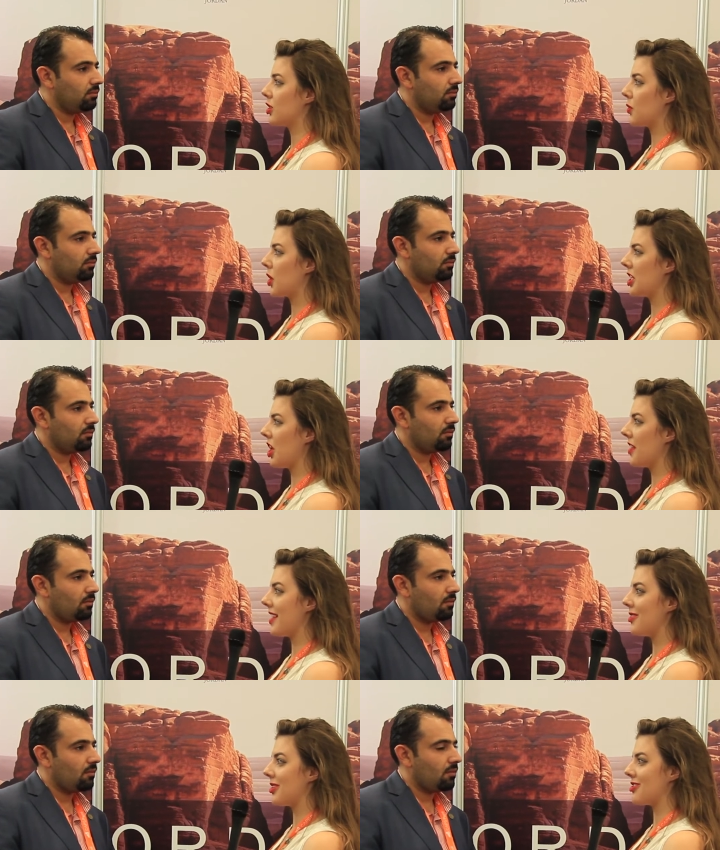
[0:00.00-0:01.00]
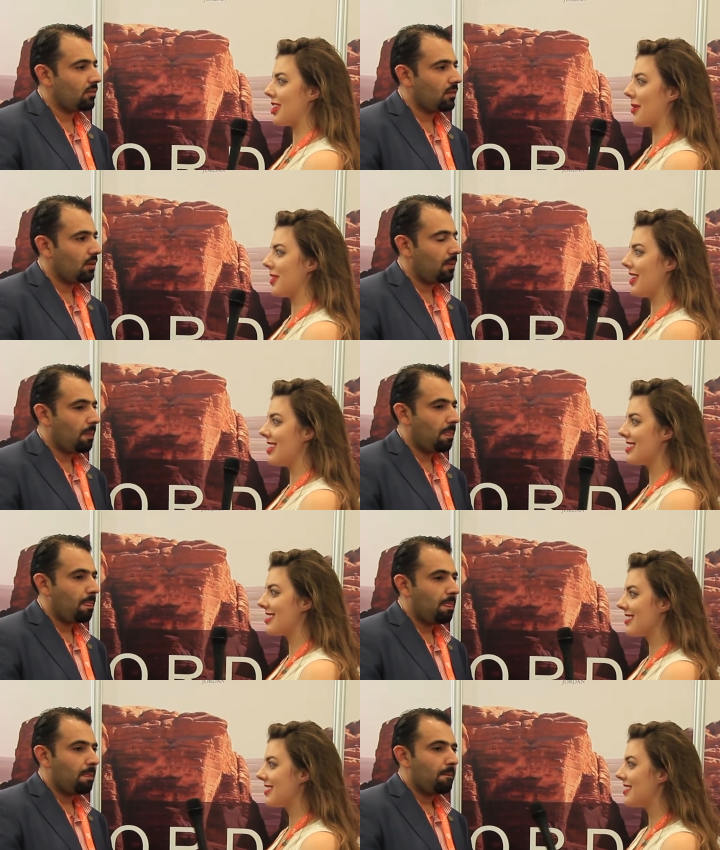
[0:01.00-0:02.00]
Speaker 1: you're working on that you can share with
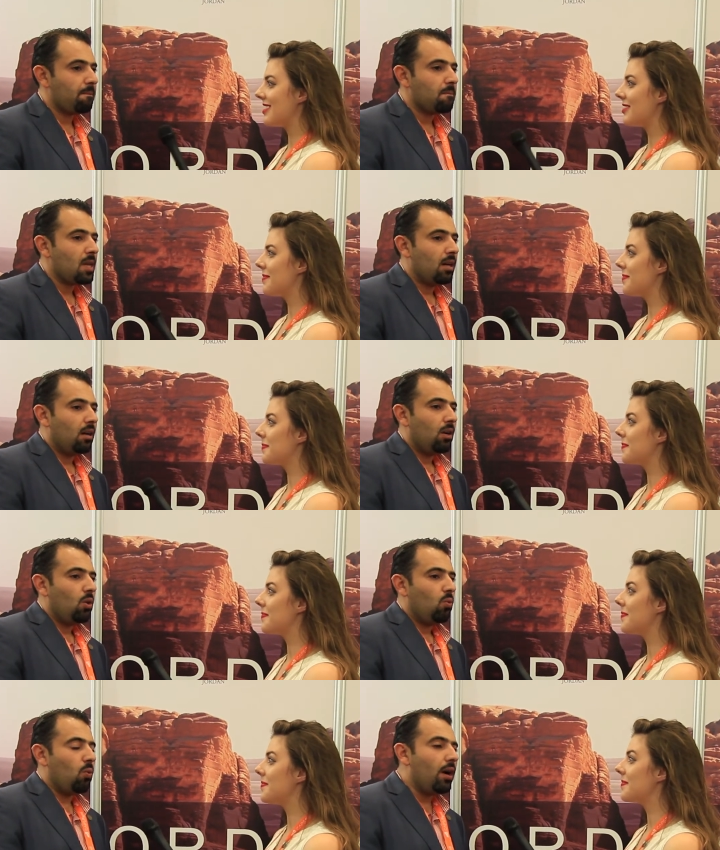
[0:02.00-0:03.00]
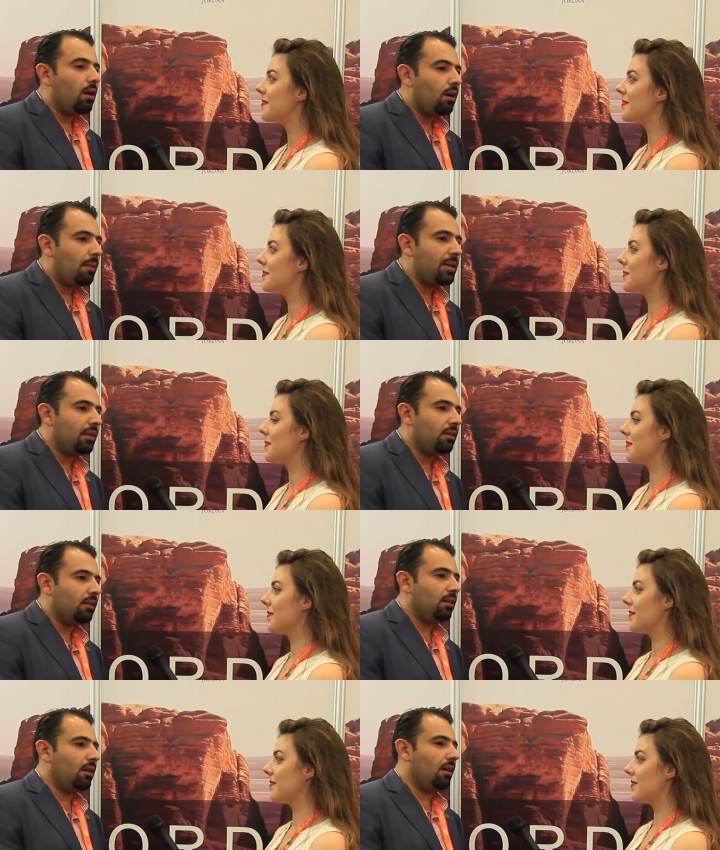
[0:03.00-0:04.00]
us?
Speaker 2: Well, I mean,
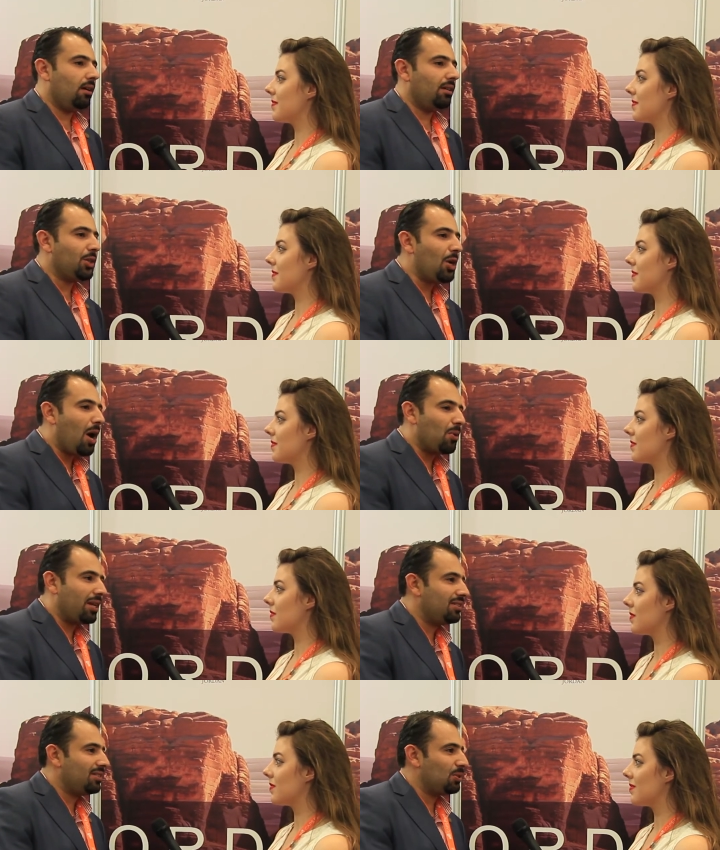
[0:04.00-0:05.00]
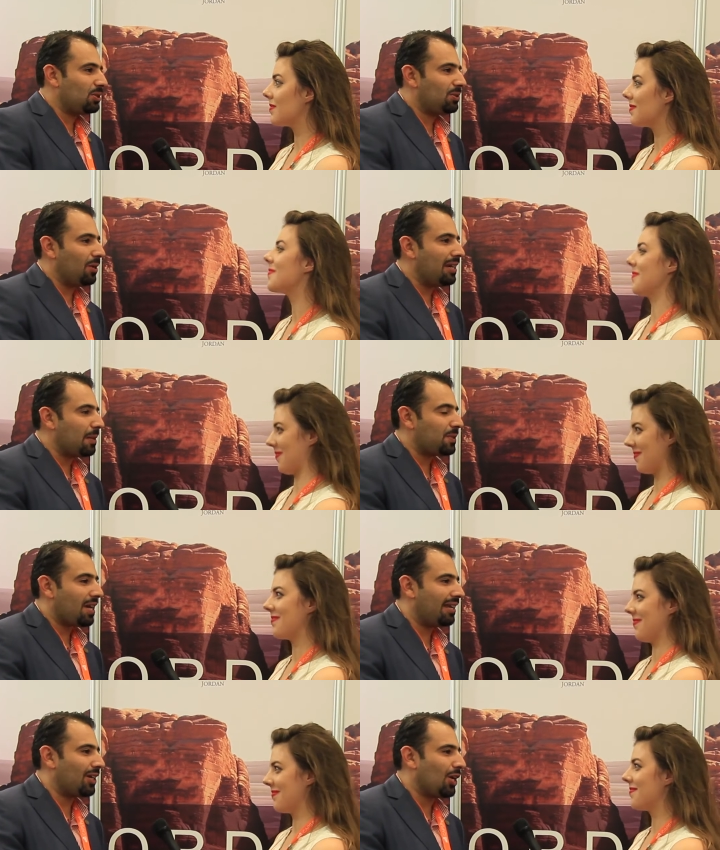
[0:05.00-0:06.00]
you know how it is. You end up
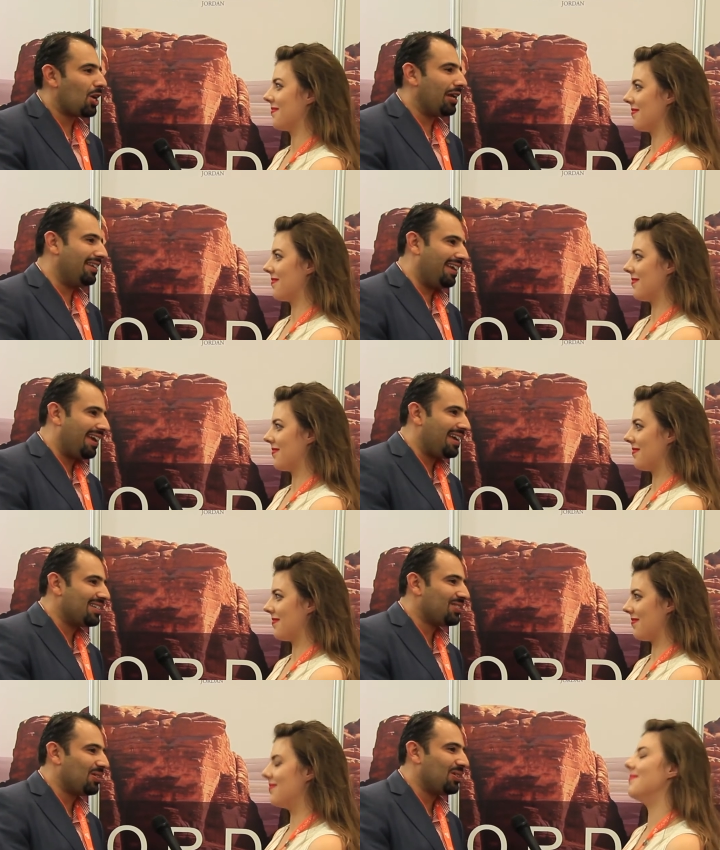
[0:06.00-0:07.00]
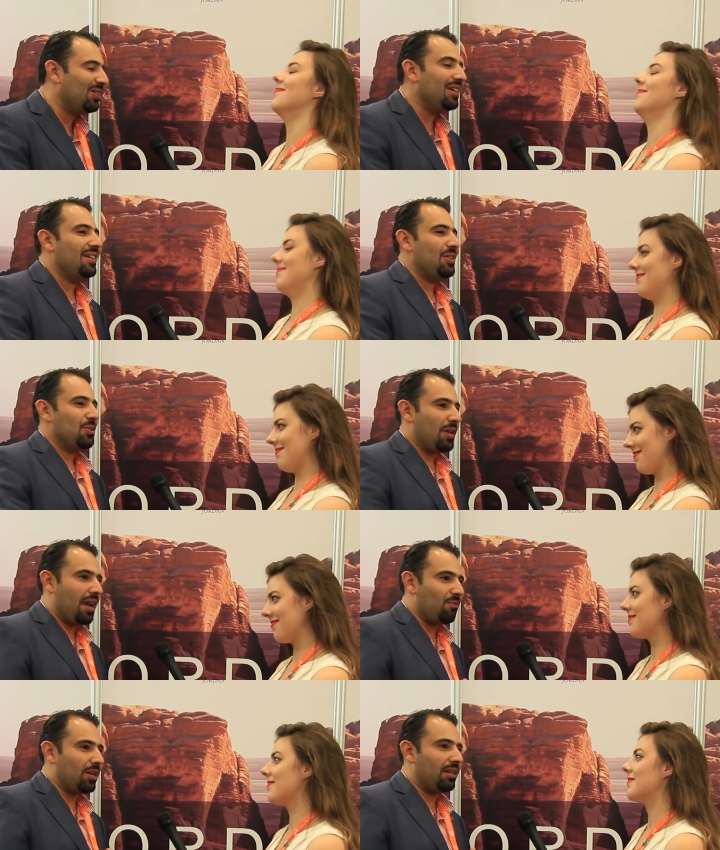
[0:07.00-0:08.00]
signing a lot of NDAs, so you
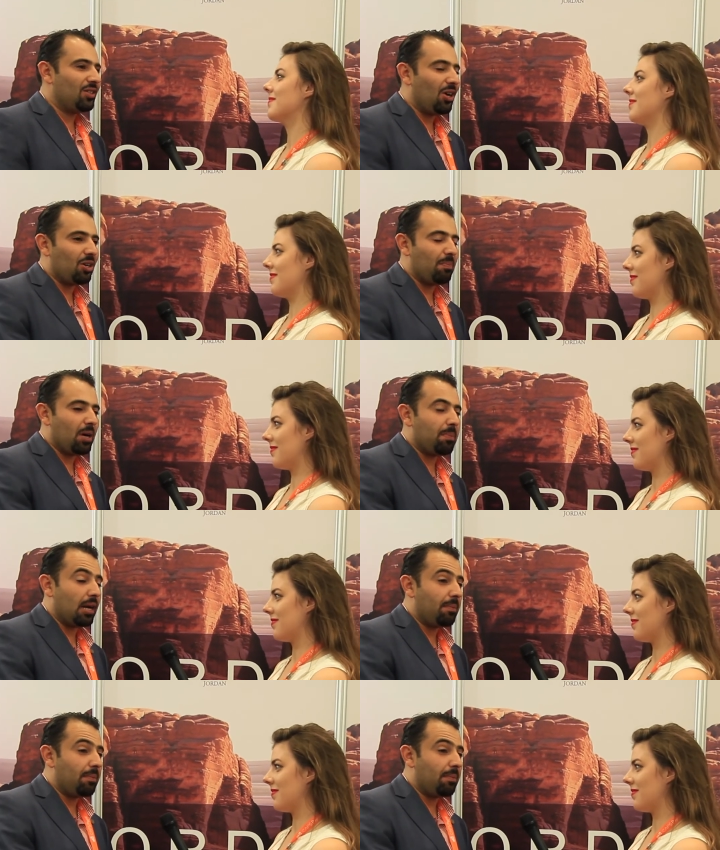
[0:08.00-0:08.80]
can't really talk about. But I